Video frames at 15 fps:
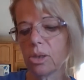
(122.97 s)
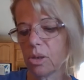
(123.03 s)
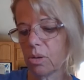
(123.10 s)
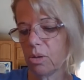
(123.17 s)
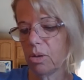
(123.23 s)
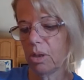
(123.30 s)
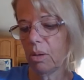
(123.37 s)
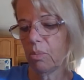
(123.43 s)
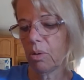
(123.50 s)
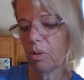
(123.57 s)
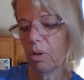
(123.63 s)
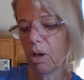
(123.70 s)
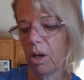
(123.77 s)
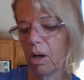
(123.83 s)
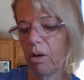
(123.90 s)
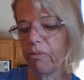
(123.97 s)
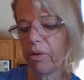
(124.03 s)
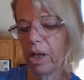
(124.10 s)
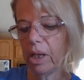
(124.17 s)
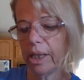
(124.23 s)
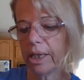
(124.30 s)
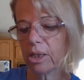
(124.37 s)
a certain number of
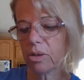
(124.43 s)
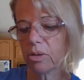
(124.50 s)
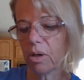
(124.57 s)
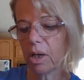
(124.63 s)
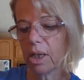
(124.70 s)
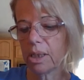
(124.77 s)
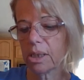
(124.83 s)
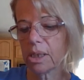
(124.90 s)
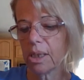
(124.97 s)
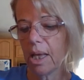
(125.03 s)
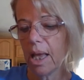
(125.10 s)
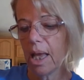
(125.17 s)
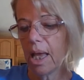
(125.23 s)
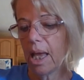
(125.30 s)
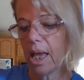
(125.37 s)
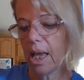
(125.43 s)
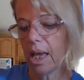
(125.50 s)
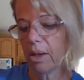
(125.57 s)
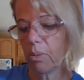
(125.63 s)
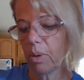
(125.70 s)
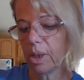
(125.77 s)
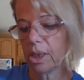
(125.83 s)
electrons.
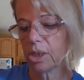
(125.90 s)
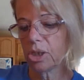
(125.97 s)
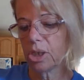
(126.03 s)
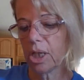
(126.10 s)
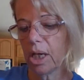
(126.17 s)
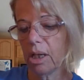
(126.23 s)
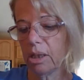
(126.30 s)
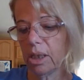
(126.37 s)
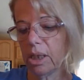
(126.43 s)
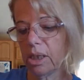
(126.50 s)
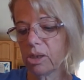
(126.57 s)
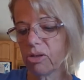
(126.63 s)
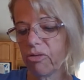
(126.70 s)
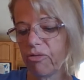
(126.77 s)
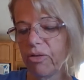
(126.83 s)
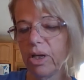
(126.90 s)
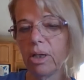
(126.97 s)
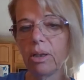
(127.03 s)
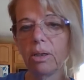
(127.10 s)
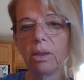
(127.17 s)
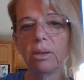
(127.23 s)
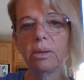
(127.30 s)
And when a shell is
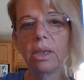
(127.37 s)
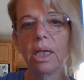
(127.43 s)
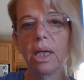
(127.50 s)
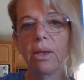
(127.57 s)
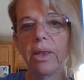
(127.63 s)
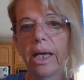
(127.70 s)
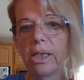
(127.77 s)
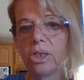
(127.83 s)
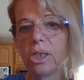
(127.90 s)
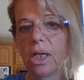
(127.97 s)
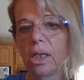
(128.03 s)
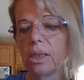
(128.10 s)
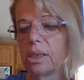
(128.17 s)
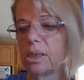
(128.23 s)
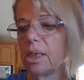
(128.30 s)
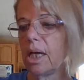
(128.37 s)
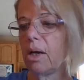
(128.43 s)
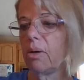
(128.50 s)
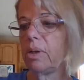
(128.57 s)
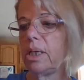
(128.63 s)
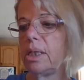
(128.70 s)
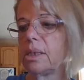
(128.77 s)
filled, that shell is
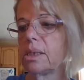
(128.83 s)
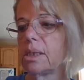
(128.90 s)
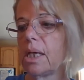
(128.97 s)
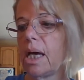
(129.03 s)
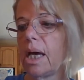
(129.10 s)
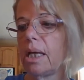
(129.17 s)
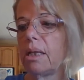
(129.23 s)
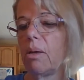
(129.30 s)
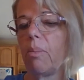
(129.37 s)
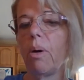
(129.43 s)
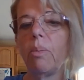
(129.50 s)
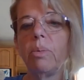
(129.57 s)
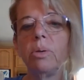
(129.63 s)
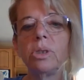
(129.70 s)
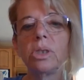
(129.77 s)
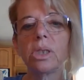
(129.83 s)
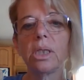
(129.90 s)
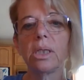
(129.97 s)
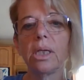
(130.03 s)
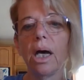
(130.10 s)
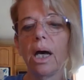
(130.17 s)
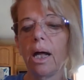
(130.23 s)
now inside the
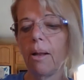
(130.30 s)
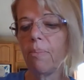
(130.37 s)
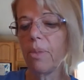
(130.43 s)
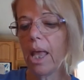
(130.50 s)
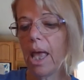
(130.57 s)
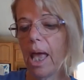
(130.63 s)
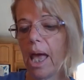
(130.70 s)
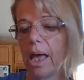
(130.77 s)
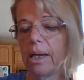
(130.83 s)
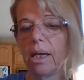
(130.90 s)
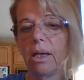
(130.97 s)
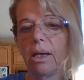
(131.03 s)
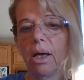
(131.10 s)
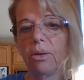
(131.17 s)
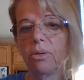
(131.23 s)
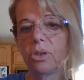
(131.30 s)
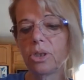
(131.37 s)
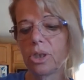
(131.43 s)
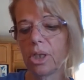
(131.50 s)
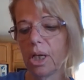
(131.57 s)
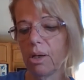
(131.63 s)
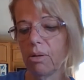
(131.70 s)
babushka doll. And another
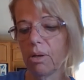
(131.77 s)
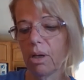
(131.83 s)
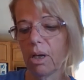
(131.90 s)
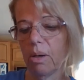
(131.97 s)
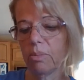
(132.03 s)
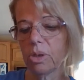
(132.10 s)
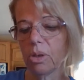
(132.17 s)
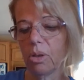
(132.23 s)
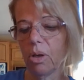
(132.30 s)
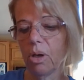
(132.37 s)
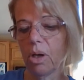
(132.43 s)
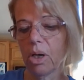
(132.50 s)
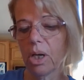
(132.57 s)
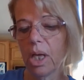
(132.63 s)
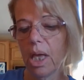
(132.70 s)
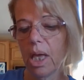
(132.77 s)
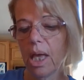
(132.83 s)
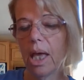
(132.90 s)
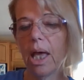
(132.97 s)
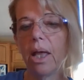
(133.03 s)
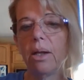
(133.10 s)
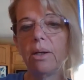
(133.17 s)
shell comes along,
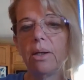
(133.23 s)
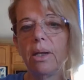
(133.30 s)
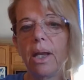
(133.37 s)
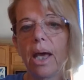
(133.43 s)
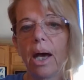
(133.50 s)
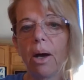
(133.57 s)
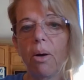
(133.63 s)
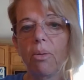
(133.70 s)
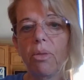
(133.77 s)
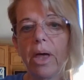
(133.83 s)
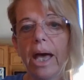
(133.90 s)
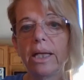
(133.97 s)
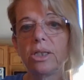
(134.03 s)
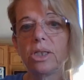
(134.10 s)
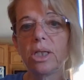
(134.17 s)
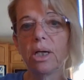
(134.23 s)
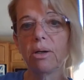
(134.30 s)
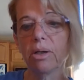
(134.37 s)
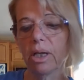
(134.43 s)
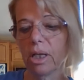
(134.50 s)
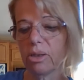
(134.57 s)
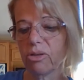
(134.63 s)
and now that
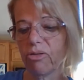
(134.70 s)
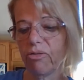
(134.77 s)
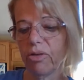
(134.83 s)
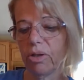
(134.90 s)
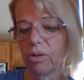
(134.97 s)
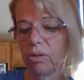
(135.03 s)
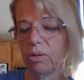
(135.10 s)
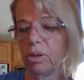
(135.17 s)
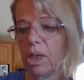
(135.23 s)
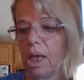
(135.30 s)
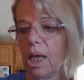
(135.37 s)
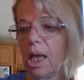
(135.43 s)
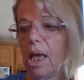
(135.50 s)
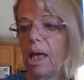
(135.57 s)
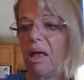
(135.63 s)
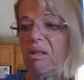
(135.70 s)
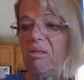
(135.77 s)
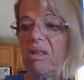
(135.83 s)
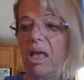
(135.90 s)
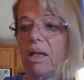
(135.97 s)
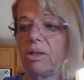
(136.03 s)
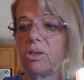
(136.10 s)
shell gets filled.
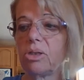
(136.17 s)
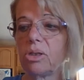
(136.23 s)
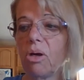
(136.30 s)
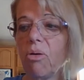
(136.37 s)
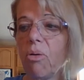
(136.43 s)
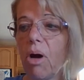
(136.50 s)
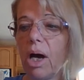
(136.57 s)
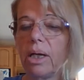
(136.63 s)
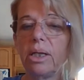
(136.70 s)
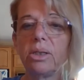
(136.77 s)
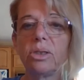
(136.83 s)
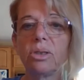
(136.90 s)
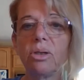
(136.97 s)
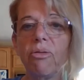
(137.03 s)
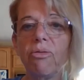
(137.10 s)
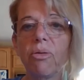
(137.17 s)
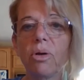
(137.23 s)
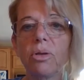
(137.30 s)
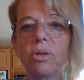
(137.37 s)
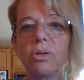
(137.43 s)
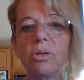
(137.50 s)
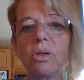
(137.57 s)
And then so on and so
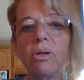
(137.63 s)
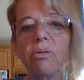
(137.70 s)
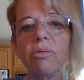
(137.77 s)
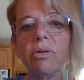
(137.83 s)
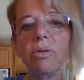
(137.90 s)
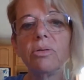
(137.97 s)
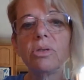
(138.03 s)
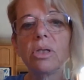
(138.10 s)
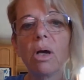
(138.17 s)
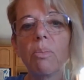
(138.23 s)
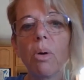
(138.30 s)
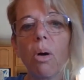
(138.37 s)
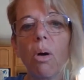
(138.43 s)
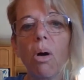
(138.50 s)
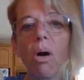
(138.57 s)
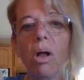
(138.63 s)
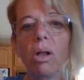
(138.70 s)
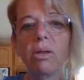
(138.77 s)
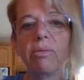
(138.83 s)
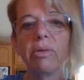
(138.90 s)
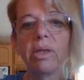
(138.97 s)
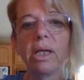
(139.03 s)
forth until you've used up
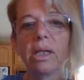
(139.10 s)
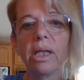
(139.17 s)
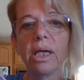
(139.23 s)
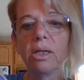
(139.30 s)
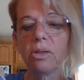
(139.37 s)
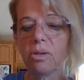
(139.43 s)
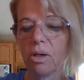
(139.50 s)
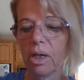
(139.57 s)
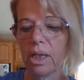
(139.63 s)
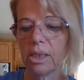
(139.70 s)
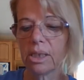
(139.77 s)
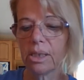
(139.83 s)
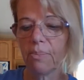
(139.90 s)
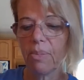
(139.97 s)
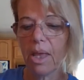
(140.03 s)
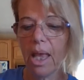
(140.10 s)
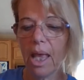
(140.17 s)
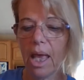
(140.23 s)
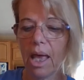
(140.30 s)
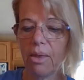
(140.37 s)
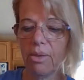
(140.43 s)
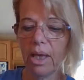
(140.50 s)
all of the electrons.
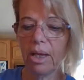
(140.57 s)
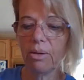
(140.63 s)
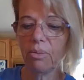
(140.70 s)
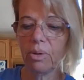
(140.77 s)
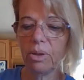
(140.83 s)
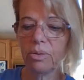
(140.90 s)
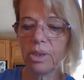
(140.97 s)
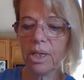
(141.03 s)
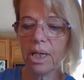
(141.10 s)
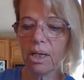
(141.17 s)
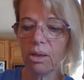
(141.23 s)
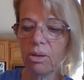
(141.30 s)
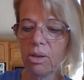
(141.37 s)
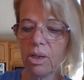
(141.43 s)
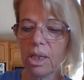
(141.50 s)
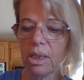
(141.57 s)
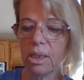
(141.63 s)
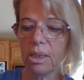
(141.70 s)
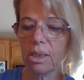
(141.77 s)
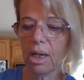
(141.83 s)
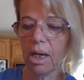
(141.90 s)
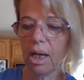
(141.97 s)
And then when you take a look at
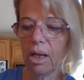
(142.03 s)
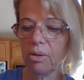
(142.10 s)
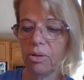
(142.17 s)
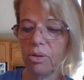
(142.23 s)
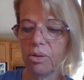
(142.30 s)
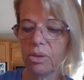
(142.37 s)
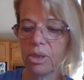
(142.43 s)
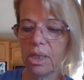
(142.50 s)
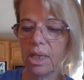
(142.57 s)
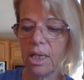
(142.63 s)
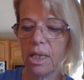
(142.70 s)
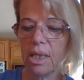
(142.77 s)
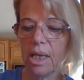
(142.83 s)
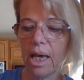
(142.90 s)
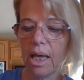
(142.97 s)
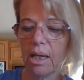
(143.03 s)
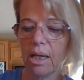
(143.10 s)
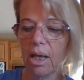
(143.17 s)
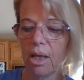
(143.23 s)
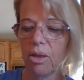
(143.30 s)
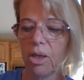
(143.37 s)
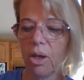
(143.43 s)
the doll, you see that
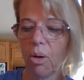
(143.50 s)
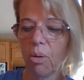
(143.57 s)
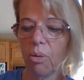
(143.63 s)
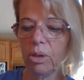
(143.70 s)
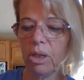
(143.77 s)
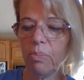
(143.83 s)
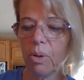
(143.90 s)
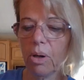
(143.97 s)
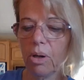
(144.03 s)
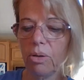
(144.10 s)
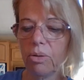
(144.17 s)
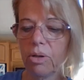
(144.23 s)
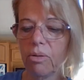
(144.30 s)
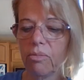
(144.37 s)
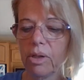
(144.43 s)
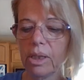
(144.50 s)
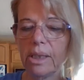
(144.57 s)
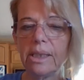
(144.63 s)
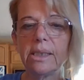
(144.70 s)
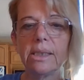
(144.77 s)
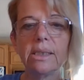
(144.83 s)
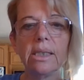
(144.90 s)
the only part you can
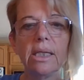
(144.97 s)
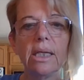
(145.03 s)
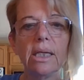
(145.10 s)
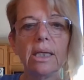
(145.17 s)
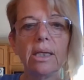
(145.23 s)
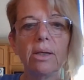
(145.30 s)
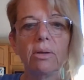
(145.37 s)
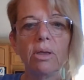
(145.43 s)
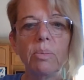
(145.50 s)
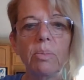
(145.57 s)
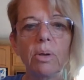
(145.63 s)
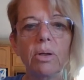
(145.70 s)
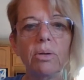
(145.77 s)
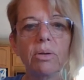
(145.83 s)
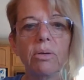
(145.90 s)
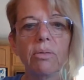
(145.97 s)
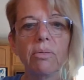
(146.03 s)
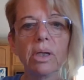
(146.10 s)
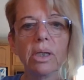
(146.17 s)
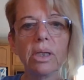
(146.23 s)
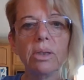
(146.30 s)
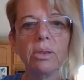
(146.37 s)
really see and the only part you can
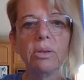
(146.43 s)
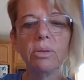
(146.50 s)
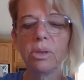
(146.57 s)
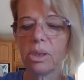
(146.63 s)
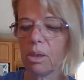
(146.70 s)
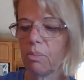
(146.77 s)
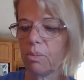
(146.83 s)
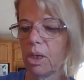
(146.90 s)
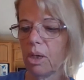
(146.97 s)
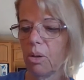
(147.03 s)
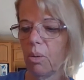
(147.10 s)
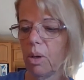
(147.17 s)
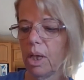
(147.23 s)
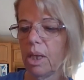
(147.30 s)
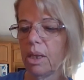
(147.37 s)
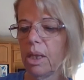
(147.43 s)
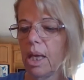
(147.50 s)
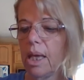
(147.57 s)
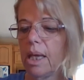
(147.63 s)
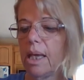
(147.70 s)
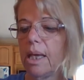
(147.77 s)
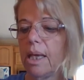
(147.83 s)
really do something with
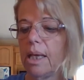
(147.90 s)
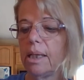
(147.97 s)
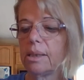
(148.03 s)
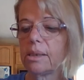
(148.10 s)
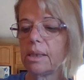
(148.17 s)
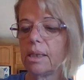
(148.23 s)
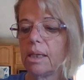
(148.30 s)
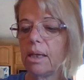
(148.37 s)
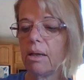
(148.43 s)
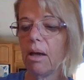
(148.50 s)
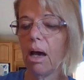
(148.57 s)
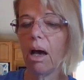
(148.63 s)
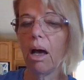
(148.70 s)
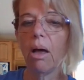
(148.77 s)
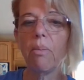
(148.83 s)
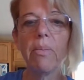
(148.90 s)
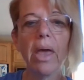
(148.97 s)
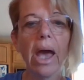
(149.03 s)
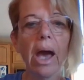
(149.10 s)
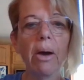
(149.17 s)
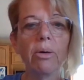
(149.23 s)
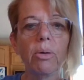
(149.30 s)
is the
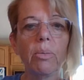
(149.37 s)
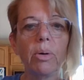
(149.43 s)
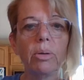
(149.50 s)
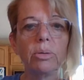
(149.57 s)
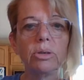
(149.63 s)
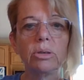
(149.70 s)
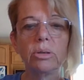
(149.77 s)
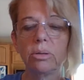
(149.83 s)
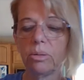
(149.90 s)
outermost